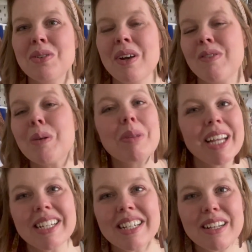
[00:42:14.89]
If you're
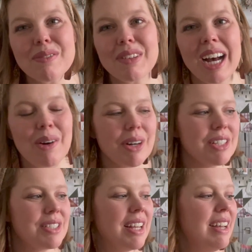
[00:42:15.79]
planting any
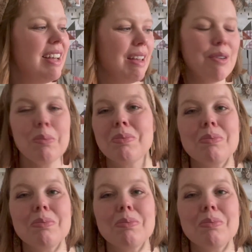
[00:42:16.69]
flowers, if you're